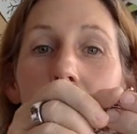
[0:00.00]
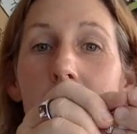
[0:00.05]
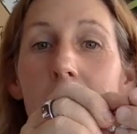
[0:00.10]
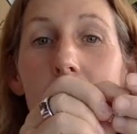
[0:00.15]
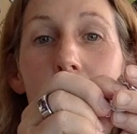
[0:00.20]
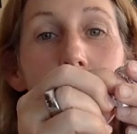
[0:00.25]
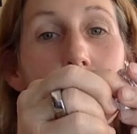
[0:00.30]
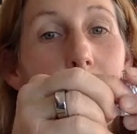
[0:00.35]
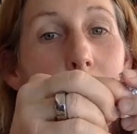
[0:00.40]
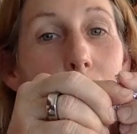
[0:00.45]

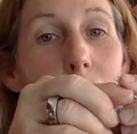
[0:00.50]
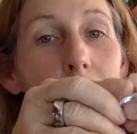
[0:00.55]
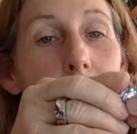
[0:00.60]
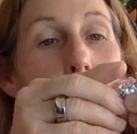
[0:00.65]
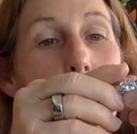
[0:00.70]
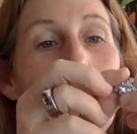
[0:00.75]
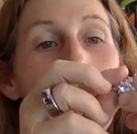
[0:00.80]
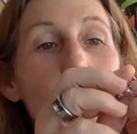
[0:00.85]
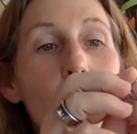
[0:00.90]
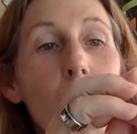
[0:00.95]
You can make
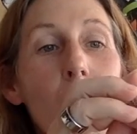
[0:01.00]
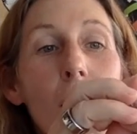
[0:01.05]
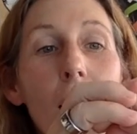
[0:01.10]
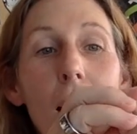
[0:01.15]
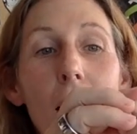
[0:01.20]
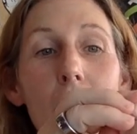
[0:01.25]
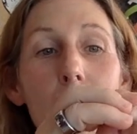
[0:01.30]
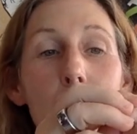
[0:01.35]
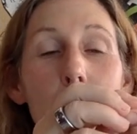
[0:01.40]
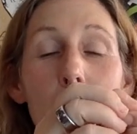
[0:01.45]
a ball
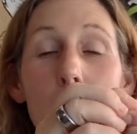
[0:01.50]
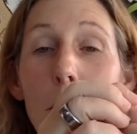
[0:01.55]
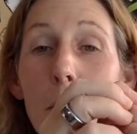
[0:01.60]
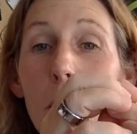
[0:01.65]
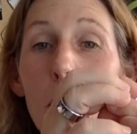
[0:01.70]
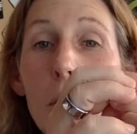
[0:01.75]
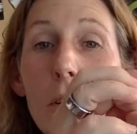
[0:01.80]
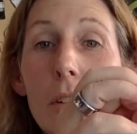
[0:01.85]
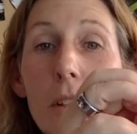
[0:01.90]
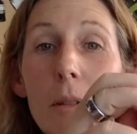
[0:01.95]
out of
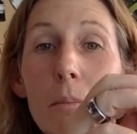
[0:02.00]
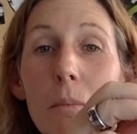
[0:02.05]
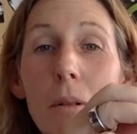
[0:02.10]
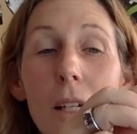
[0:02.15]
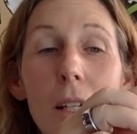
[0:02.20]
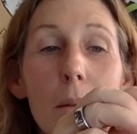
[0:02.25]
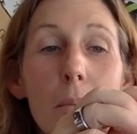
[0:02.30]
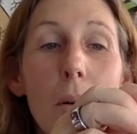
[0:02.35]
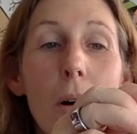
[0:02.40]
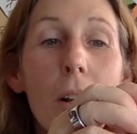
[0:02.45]
paper, you can
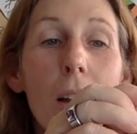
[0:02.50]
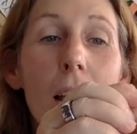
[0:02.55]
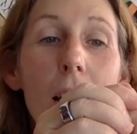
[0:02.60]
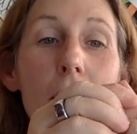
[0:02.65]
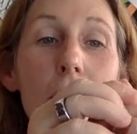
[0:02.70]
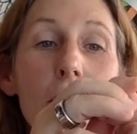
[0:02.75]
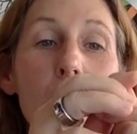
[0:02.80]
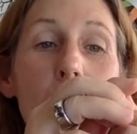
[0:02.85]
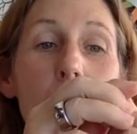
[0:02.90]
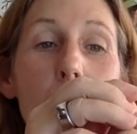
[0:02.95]
make a ball out
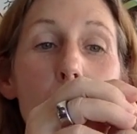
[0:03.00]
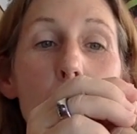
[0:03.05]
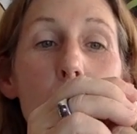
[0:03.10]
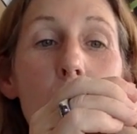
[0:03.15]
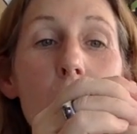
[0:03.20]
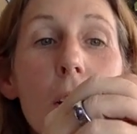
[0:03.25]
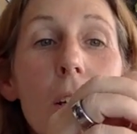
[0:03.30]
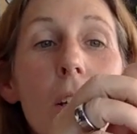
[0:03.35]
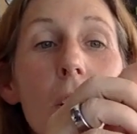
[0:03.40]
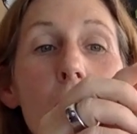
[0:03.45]
of tape,
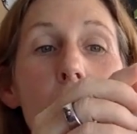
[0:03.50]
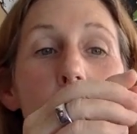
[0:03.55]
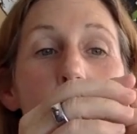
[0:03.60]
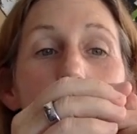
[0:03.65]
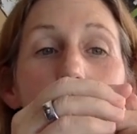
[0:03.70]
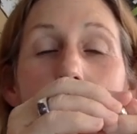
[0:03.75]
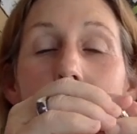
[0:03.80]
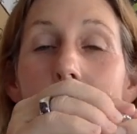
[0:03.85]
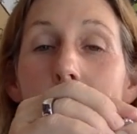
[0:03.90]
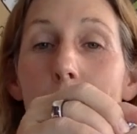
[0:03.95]
you
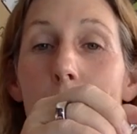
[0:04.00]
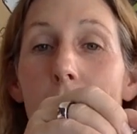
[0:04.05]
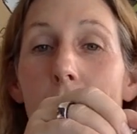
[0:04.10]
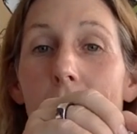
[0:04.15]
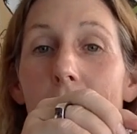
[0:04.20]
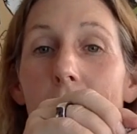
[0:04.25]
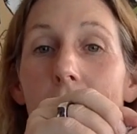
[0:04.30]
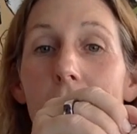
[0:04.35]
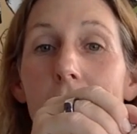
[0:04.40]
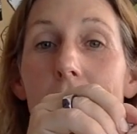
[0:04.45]
can make a
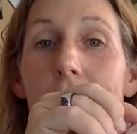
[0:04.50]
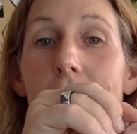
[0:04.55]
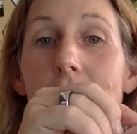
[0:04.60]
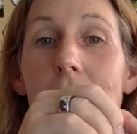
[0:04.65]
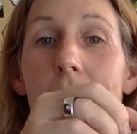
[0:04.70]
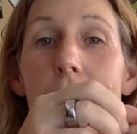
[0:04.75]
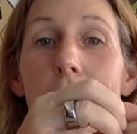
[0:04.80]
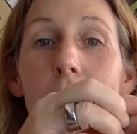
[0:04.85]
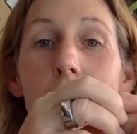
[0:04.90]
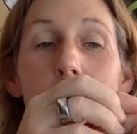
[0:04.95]
ball out of
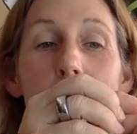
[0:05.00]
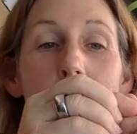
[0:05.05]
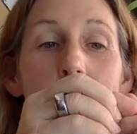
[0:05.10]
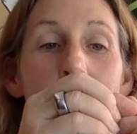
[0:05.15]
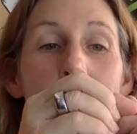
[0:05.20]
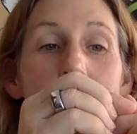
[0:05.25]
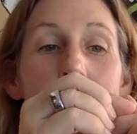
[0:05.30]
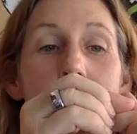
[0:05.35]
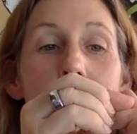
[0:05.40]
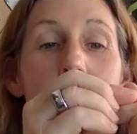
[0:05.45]
tinfoil.
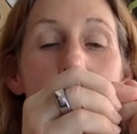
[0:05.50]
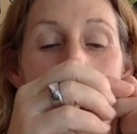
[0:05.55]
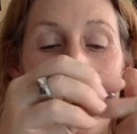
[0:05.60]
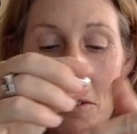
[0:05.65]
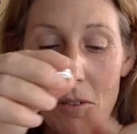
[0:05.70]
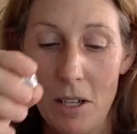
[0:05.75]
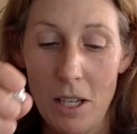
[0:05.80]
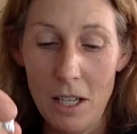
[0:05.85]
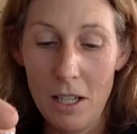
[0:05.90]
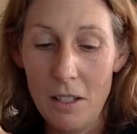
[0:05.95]
All
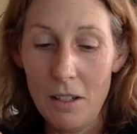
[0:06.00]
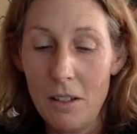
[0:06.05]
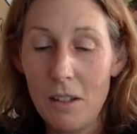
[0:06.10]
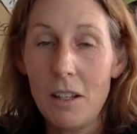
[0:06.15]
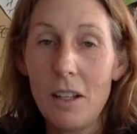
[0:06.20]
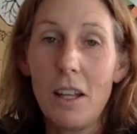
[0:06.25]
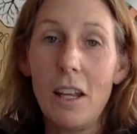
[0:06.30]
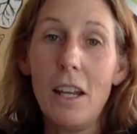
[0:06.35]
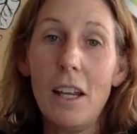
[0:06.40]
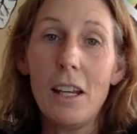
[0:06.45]
right?
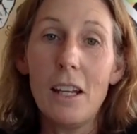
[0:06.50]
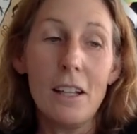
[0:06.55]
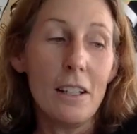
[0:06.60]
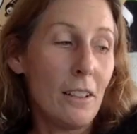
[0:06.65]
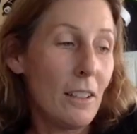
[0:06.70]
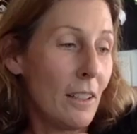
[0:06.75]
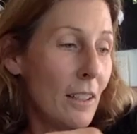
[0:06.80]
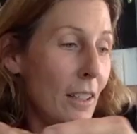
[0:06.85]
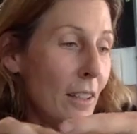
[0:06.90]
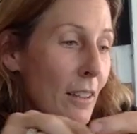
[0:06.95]

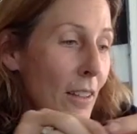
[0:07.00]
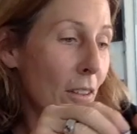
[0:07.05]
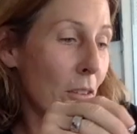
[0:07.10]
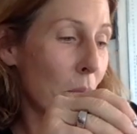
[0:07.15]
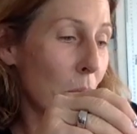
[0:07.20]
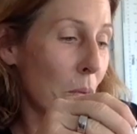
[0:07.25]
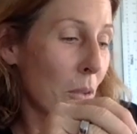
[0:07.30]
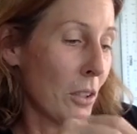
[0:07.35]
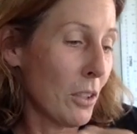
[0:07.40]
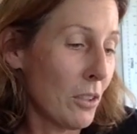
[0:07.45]
And
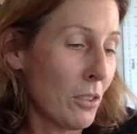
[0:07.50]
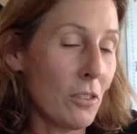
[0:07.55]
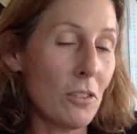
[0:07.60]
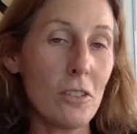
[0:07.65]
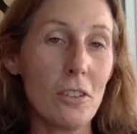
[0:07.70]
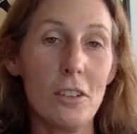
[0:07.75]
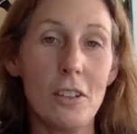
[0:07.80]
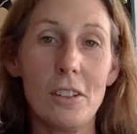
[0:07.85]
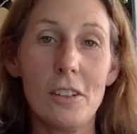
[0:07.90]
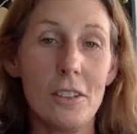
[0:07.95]
this
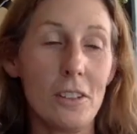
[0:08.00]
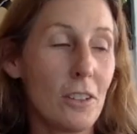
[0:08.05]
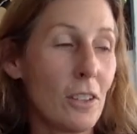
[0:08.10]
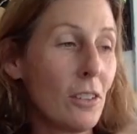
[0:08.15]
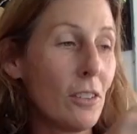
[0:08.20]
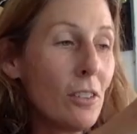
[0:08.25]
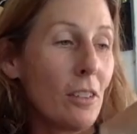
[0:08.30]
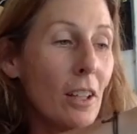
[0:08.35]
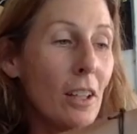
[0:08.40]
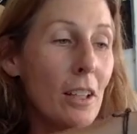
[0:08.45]
works
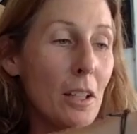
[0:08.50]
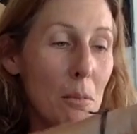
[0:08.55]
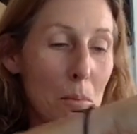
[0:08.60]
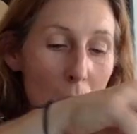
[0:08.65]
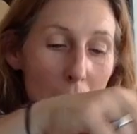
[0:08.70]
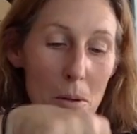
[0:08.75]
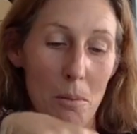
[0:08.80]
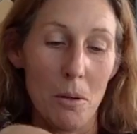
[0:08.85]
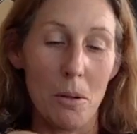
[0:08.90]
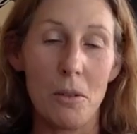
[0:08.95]
just like a
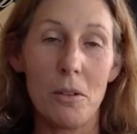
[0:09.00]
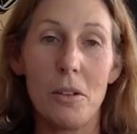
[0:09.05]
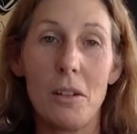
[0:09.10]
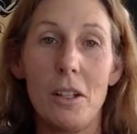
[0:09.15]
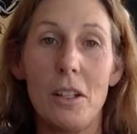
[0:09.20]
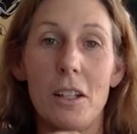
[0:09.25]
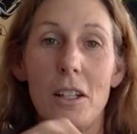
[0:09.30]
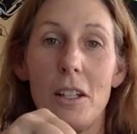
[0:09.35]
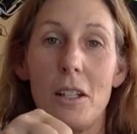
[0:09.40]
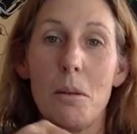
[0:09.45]
marble.
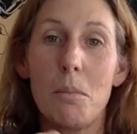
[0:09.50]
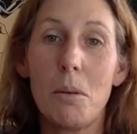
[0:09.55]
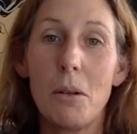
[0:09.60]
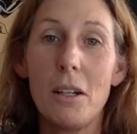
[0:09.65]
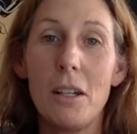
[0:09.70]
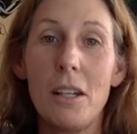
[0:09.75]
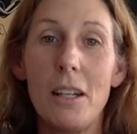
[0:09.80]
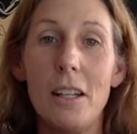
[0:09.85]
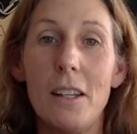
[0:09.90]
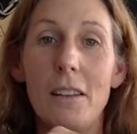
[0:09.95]
You
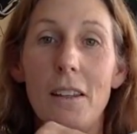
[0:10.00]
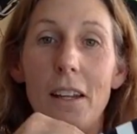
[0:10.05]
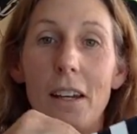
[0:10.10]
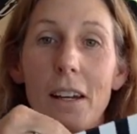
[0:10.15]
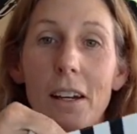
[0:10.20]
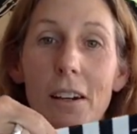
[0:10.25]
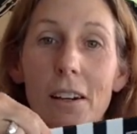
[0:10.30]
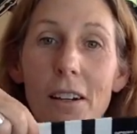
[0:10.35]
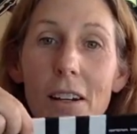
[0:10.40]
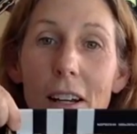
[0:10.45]
put it in
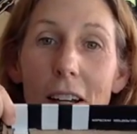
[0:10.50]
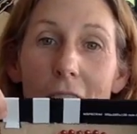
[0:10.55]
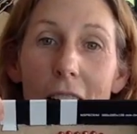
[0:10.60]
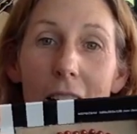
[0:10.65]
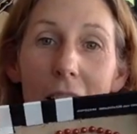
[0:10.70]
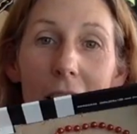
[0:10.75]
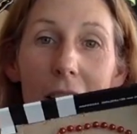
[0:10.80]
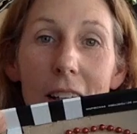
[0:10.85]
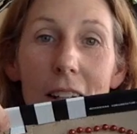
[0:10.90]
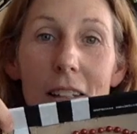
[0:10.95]
there,
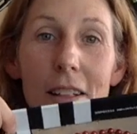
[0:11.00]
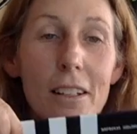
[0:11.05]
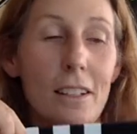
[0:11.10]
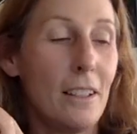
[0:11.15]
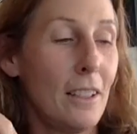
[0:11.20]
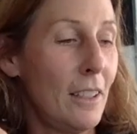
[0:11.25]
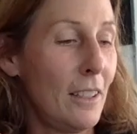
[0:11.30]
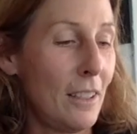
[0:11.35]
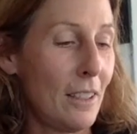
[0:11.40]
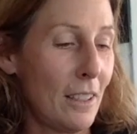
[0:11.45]
and
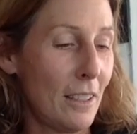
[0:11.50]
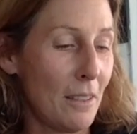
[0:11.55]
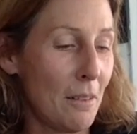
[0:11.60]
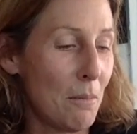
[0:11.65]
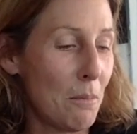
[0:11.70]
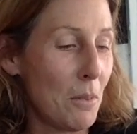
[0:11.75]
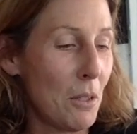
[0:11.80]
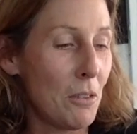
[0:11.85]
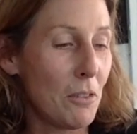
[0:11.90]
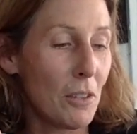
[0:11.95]
you
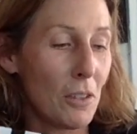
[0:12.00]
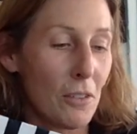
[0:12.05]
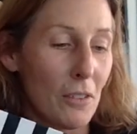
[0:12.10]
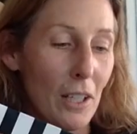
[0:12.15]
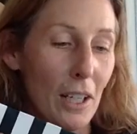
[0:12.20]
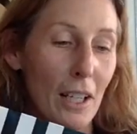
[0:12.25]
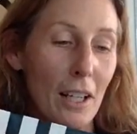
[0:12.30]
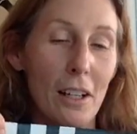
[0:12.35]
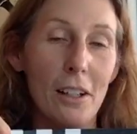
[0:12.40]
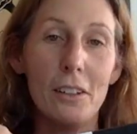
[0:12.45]
can move it
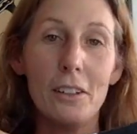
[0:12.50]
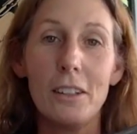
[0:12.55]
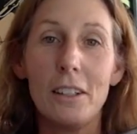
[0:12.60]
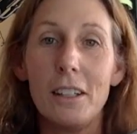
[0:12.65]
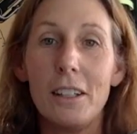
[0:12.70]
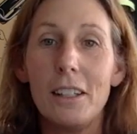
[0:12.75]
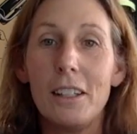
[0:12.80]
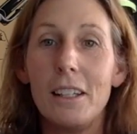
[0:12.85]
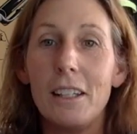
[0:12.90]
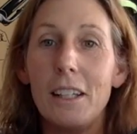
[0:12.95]
around.
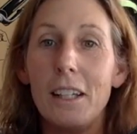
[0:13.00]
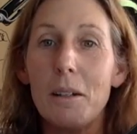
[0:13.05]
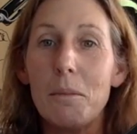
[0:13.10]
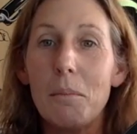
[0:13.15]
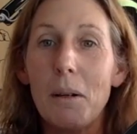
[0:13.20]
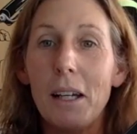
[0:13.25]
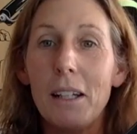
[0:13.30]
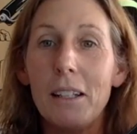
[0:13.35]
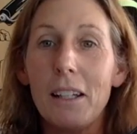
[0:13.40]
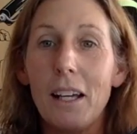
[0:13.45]
It
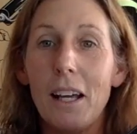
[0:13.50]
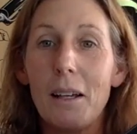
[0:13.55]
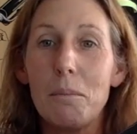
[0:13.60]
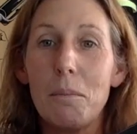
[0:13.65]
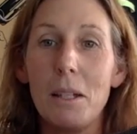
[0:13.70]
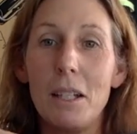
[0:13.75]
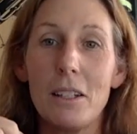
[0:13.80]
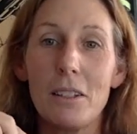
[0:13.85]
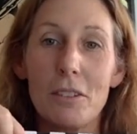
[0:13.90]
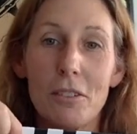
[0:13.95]
might not
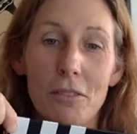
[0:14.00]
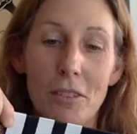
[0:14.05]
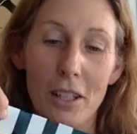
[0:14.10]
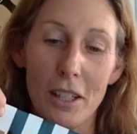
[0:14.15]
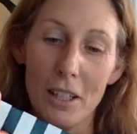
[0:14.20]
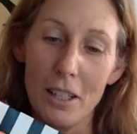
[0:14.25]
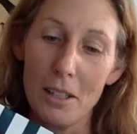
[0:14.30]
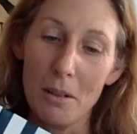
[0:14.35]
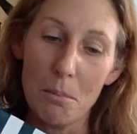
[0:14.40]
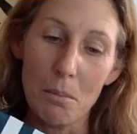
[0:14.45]
be as
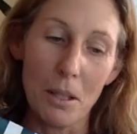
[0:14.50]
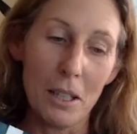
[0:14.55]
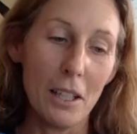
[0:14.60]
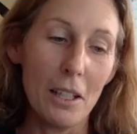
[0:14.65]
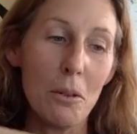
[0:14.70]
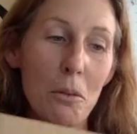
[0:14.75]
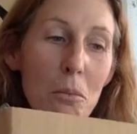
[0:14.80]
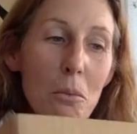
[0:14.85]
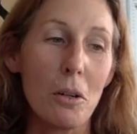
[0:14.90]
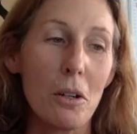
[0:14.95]
fun, but
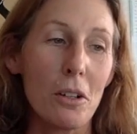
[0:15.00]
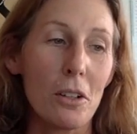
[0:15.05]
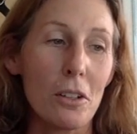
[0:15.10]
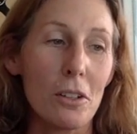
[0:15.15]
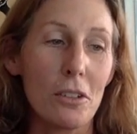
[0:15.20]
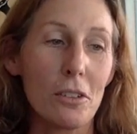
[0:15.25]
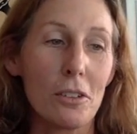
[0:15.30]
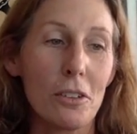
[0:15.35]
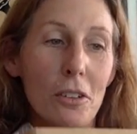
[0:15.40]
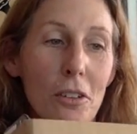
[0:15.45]
it
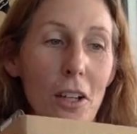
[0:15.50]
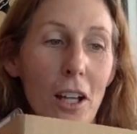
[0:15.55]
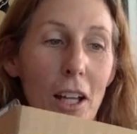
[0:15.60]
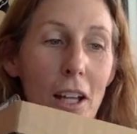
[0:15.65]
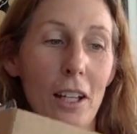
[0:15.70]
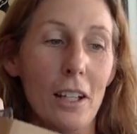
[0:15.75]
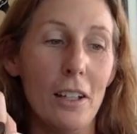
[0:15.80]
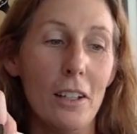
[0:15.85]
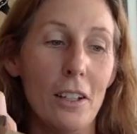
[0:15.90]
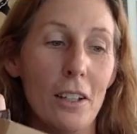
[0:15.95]
works,
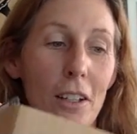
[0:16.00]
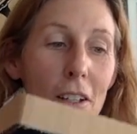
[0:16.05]
okay?